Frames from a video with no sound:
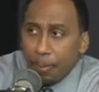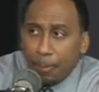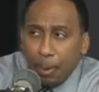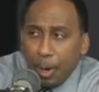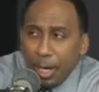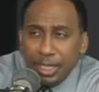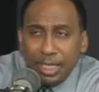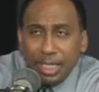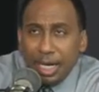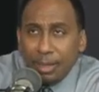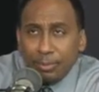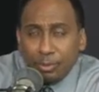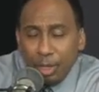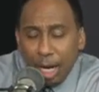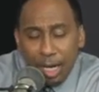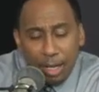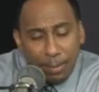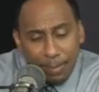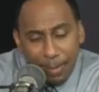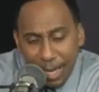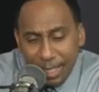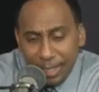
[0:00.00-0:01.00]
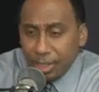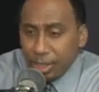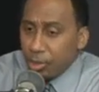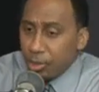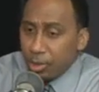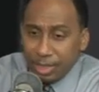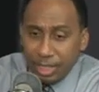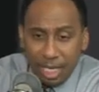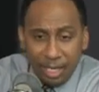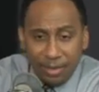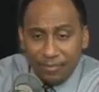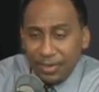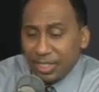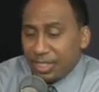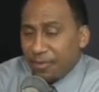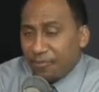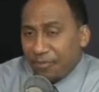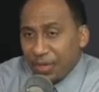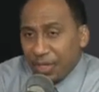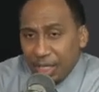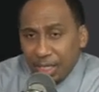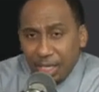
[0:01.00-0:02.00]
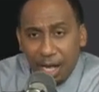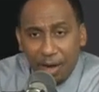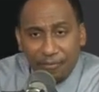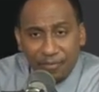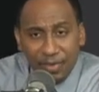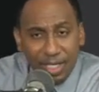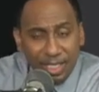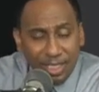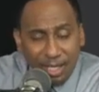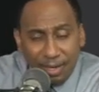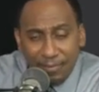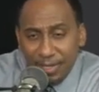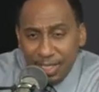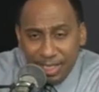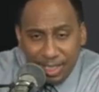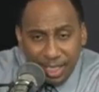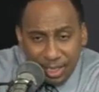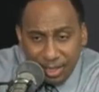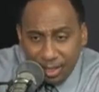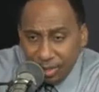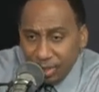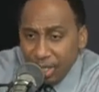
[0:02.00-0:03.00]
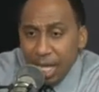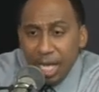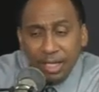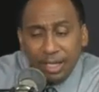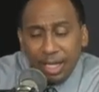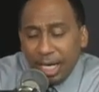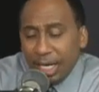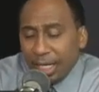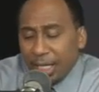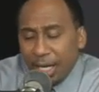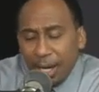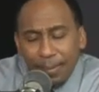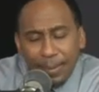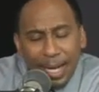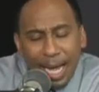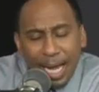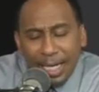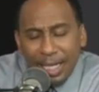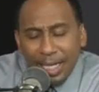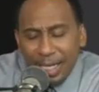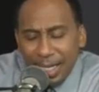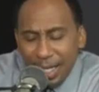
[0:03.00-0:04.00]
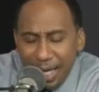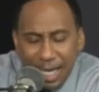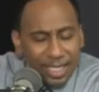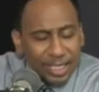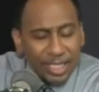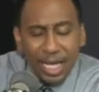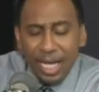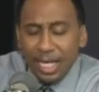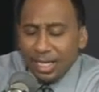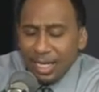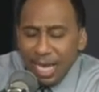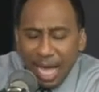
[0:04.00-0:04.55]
The point that I'm trying to make to you is that if it's the Philadelphia 76ers that are coming out of the East,